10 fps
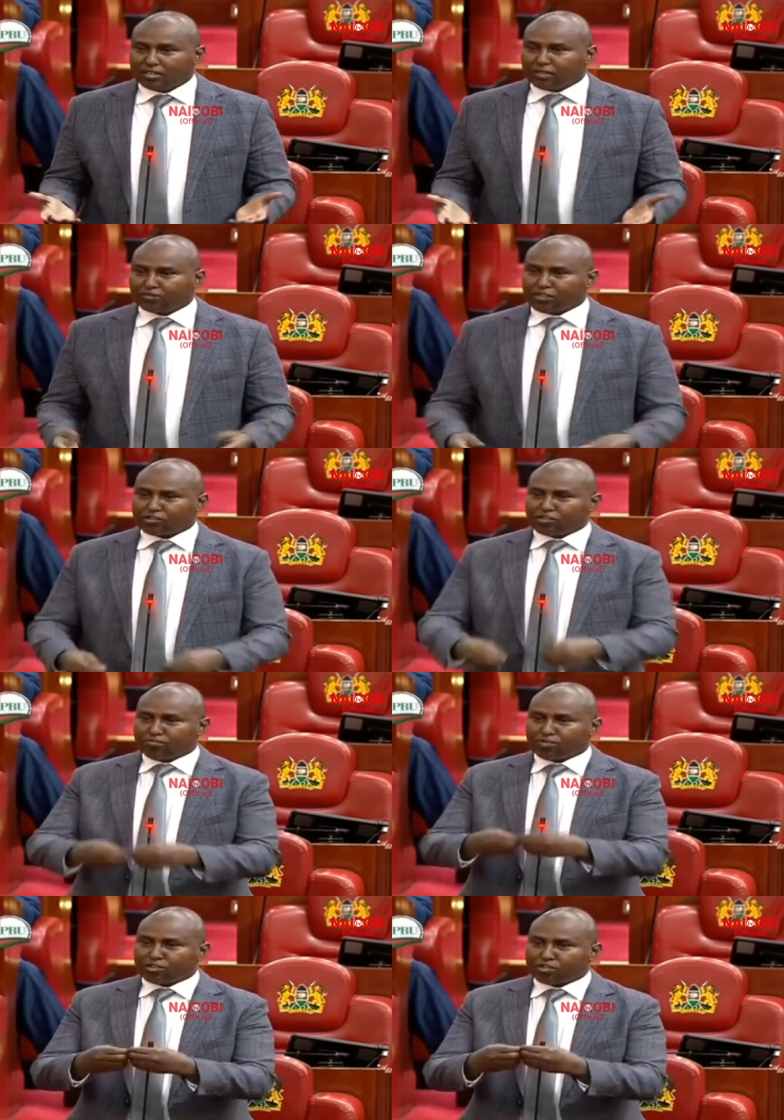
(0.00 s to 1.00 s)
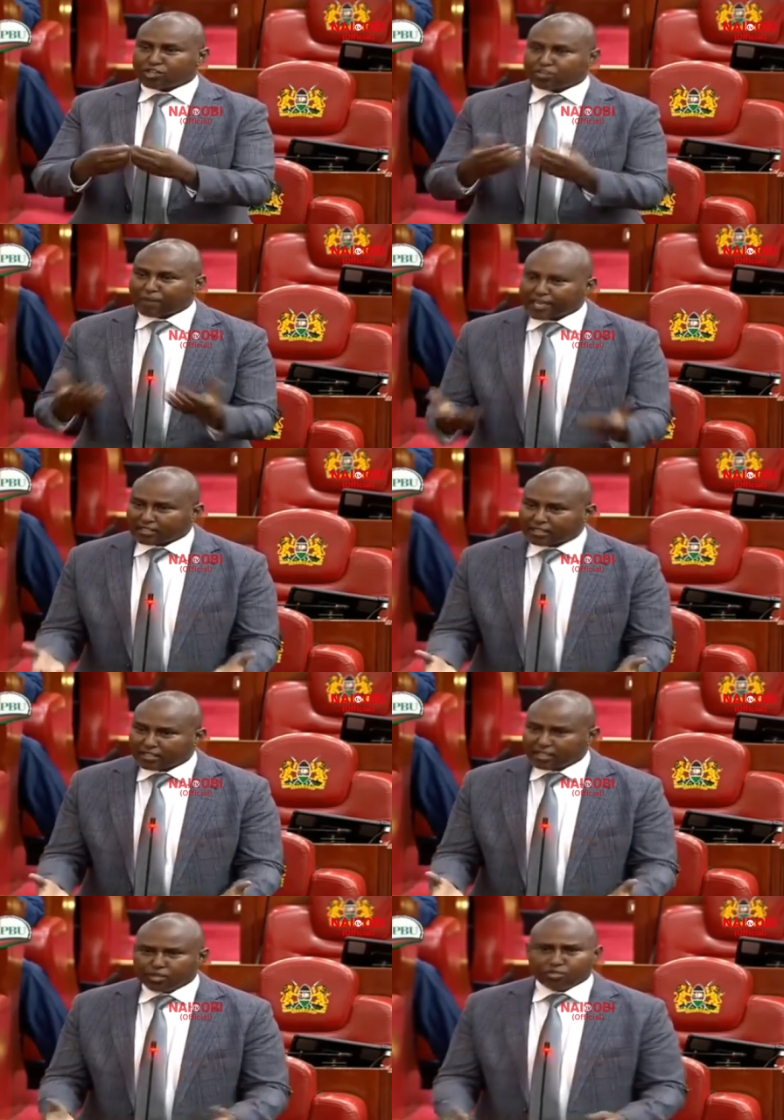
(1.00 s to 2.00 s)
If there is no mutual respect,
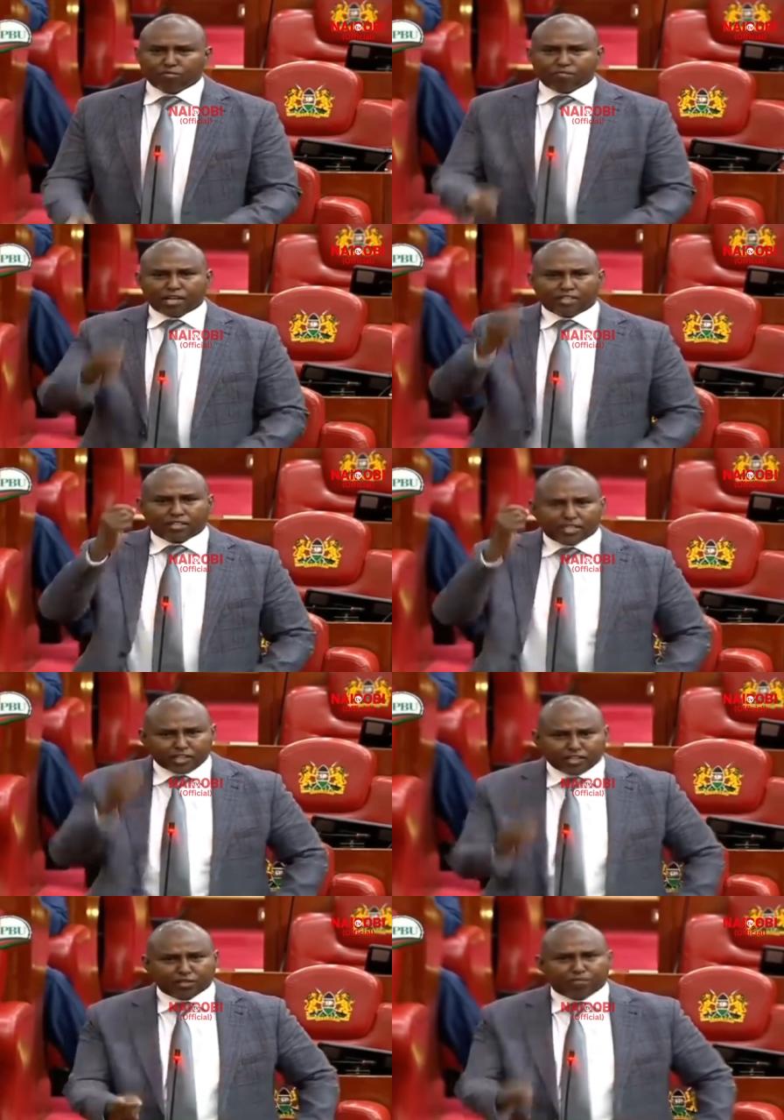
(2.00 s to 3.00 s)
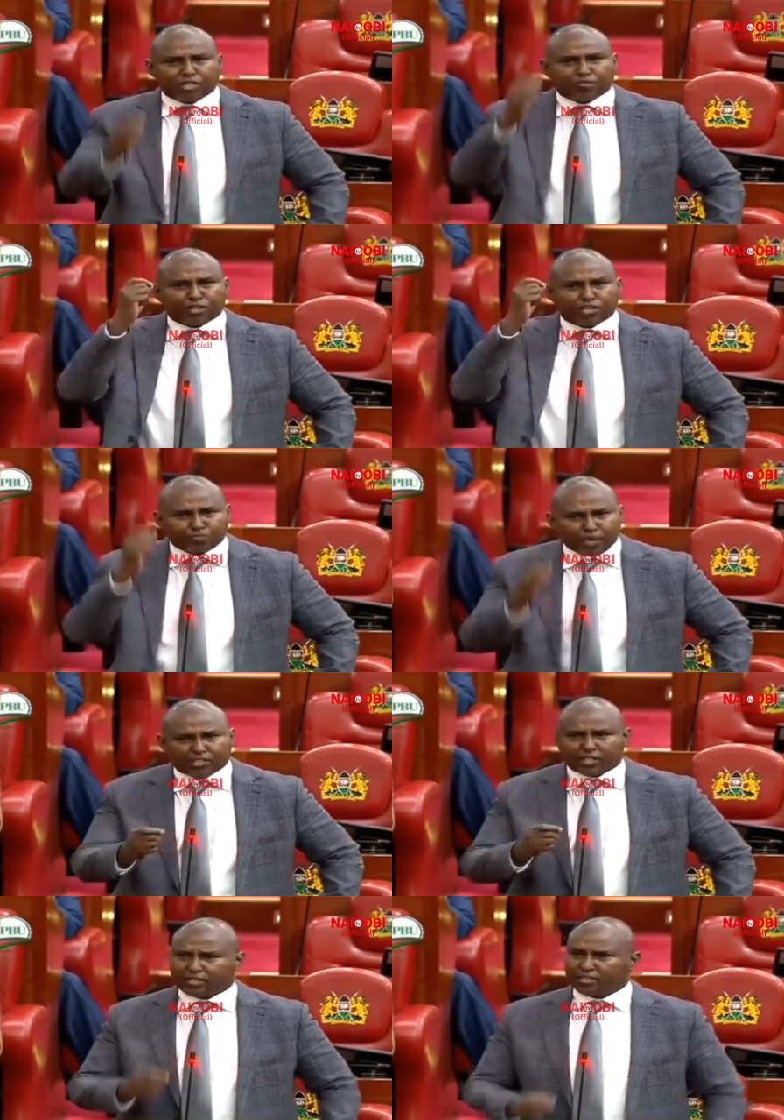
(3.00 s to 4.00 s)
you must, leadership must be
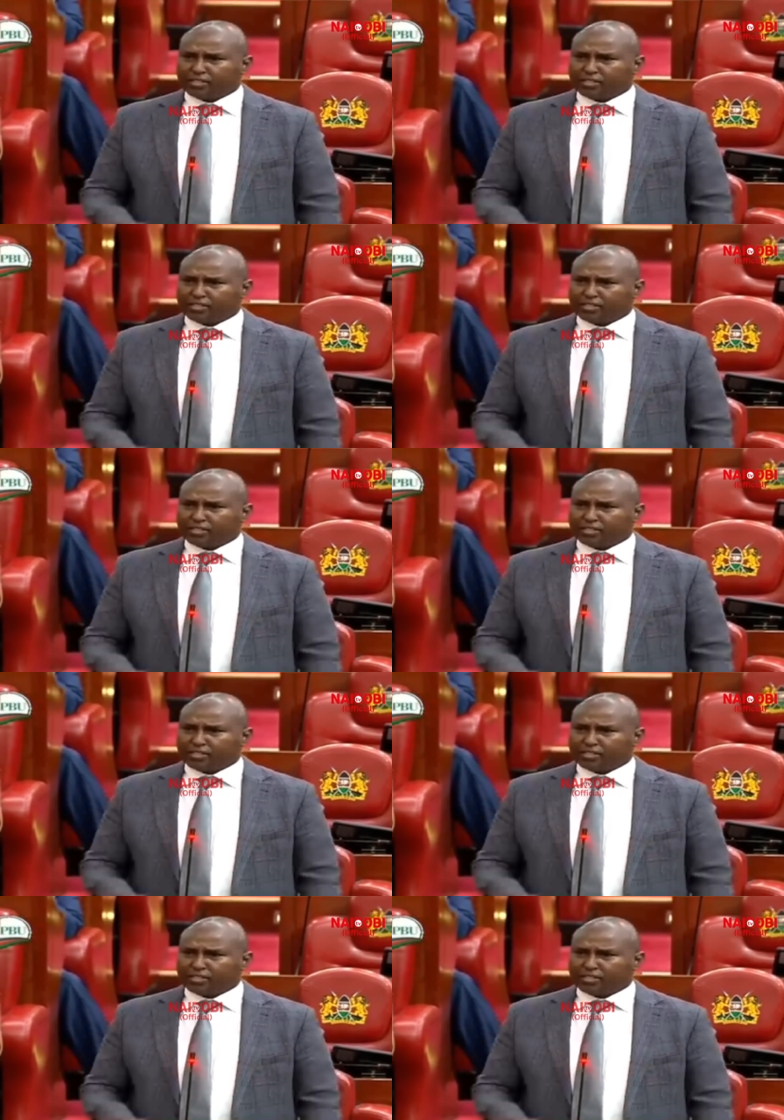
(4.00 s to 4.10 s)
respected.